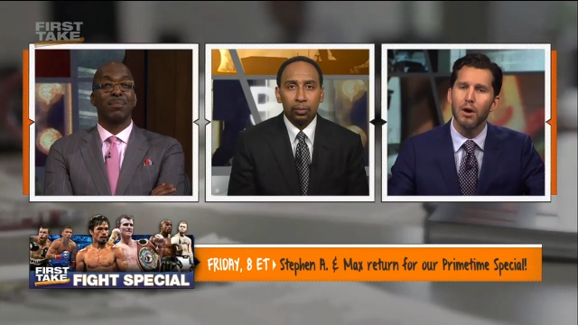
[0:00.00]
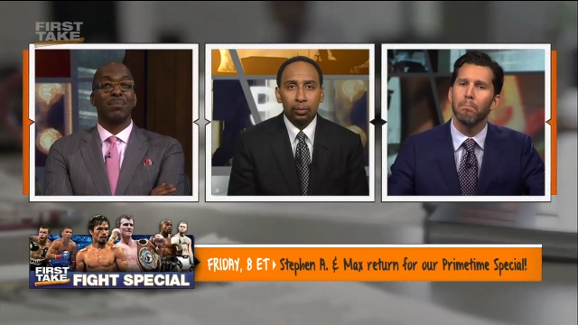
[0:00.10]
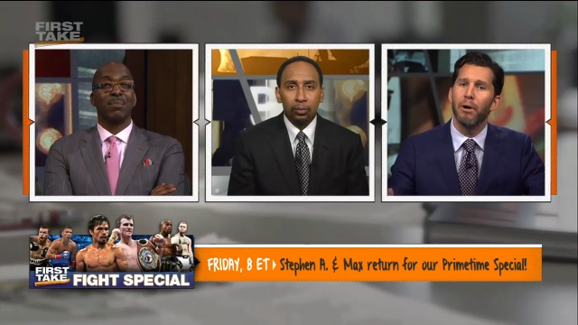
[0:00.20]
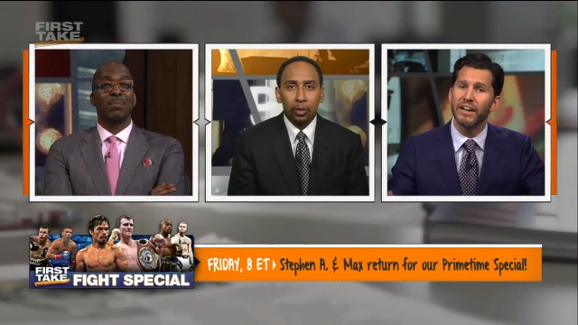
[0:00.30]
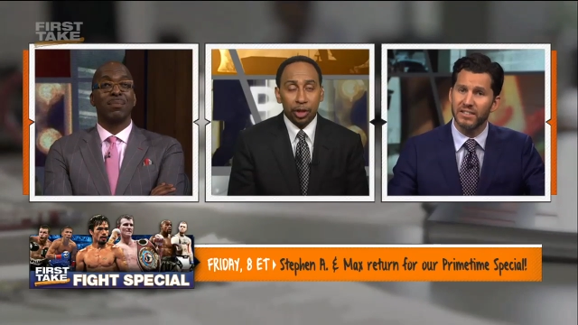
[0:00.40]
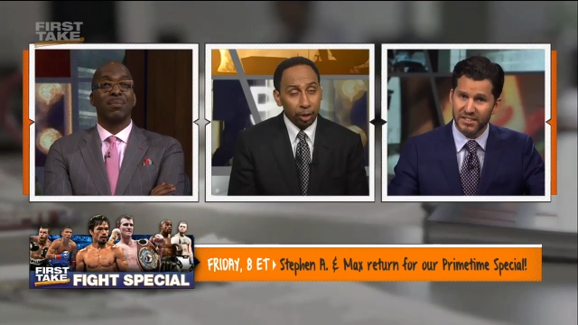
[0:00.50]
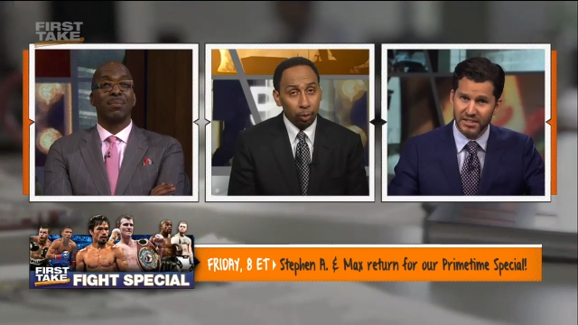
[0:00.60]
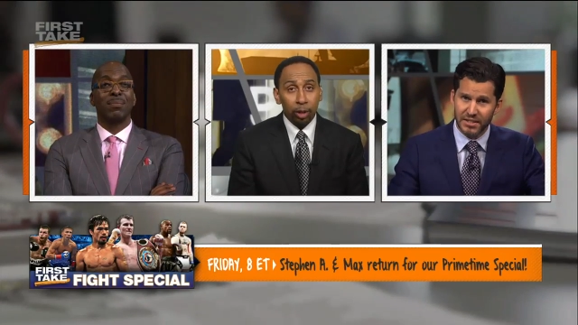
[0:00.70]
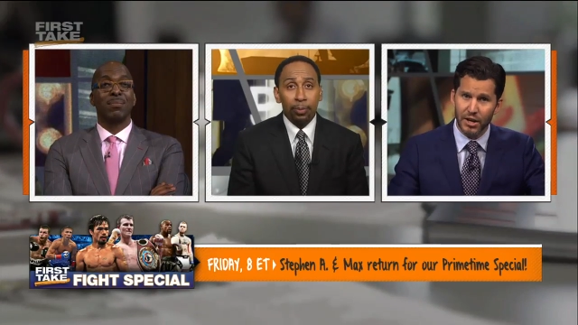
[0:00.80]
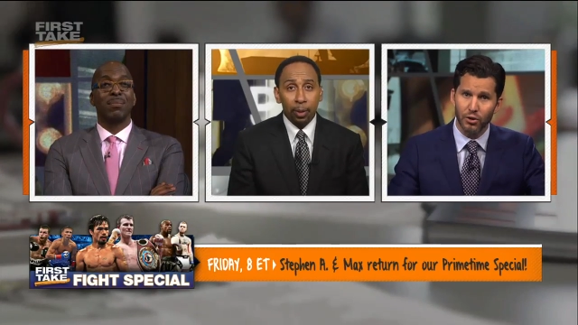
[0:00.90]
Speaker 1: But it's still... She
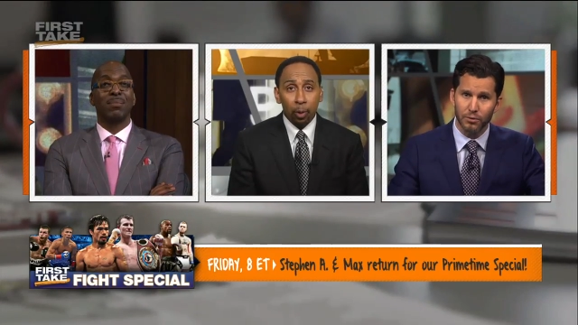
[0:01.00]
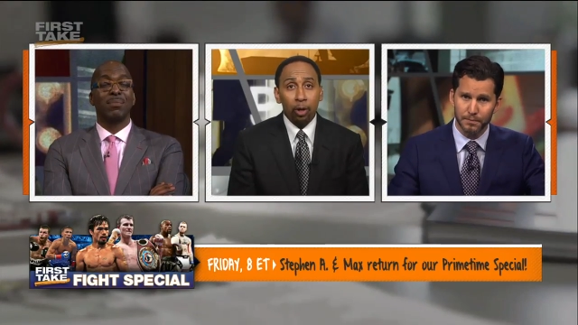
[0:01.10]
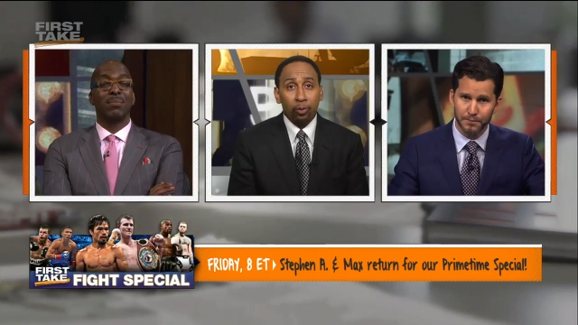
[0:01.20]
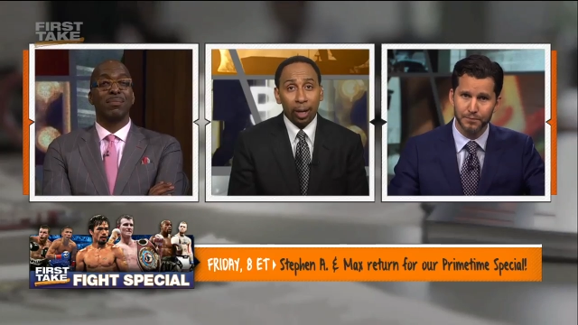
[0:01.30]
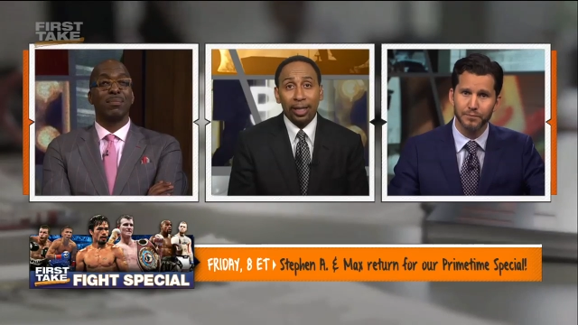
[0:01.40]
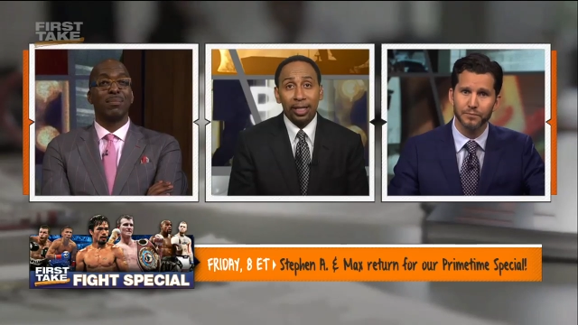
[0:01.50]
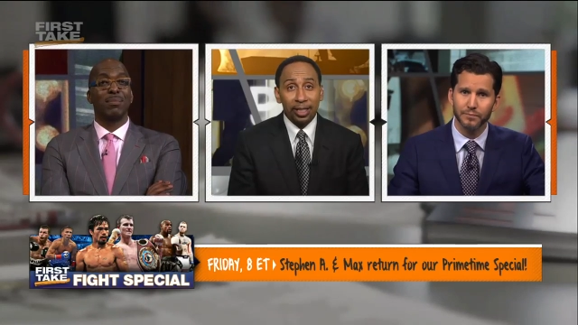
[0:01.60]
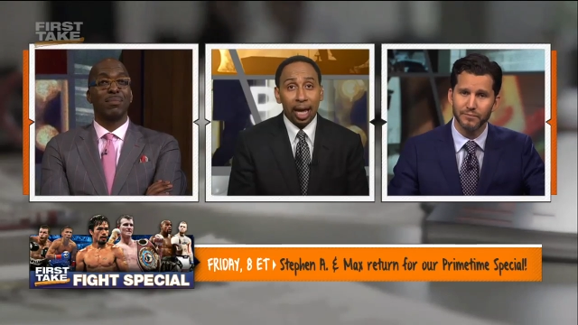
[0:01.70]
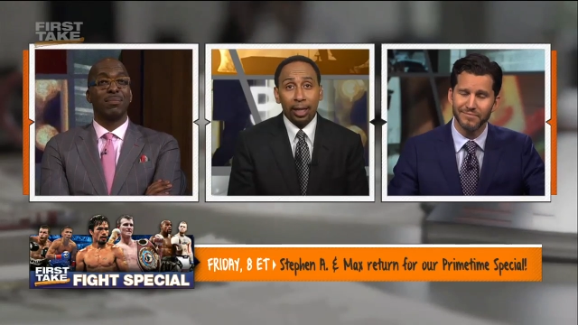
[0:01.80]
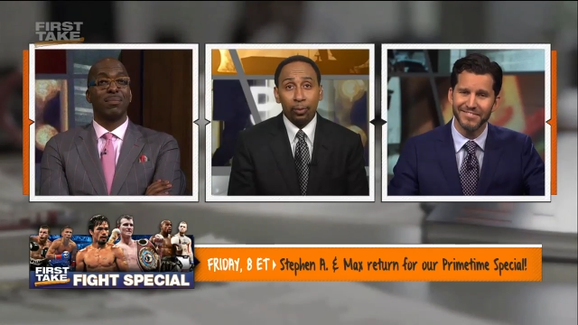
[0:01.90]
would be worth
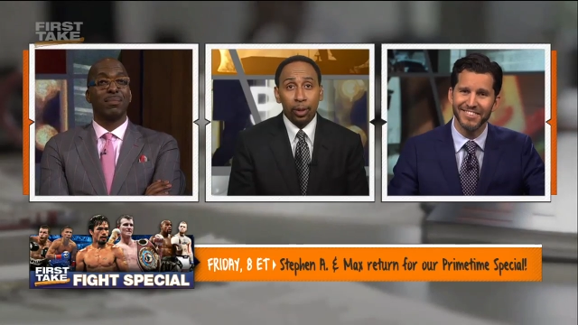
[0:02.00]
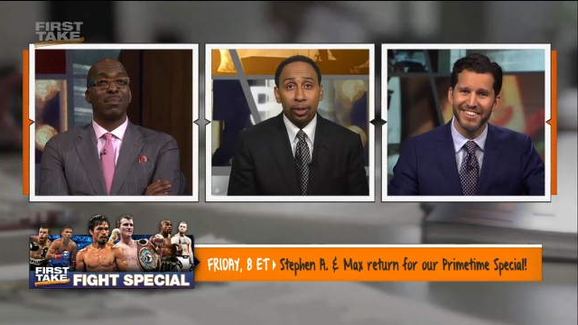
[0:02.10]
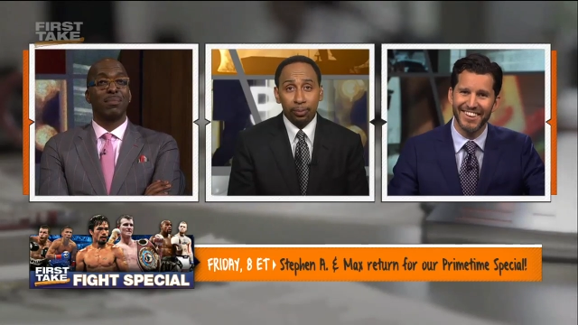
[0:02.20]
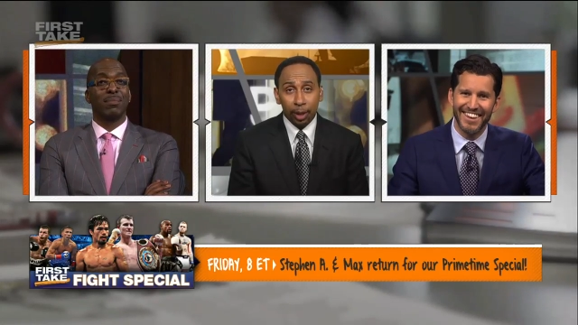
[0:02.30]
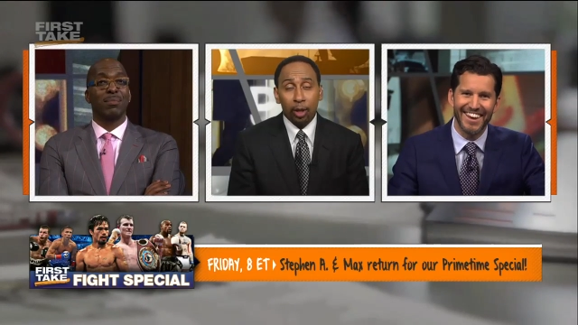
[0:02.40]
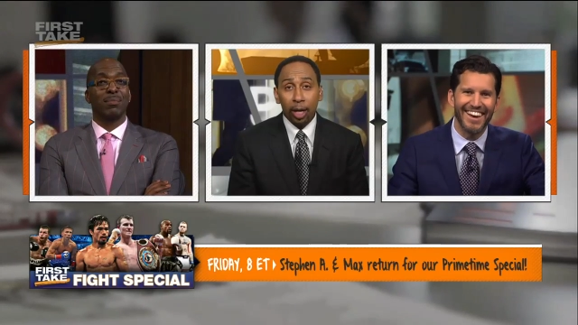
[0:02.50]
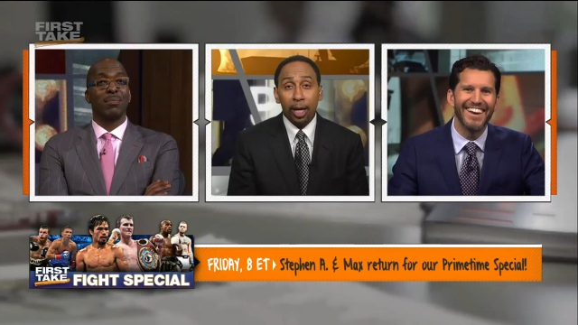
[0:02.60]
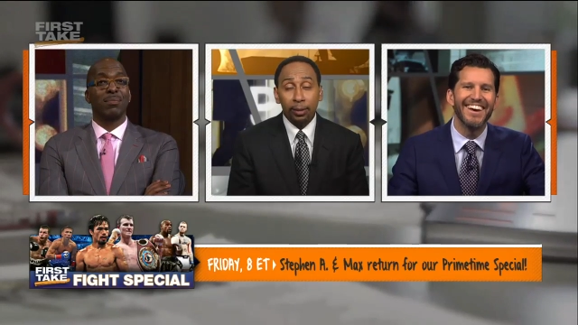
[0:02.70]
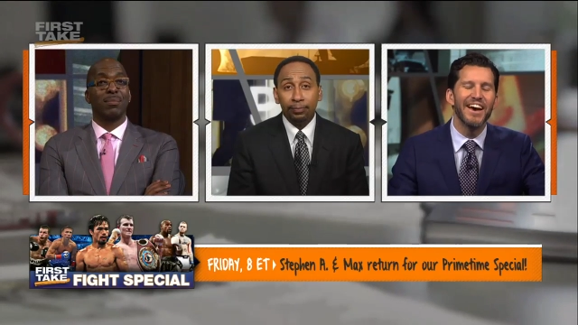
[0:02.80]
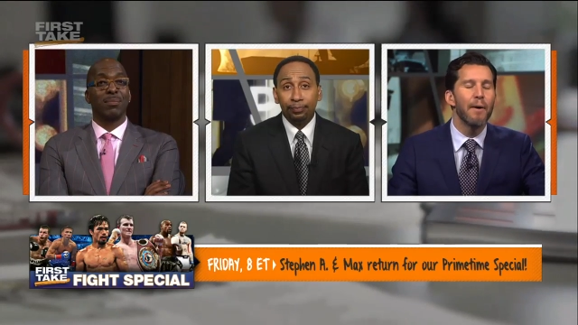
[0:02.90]
reconciling with, but go ahead.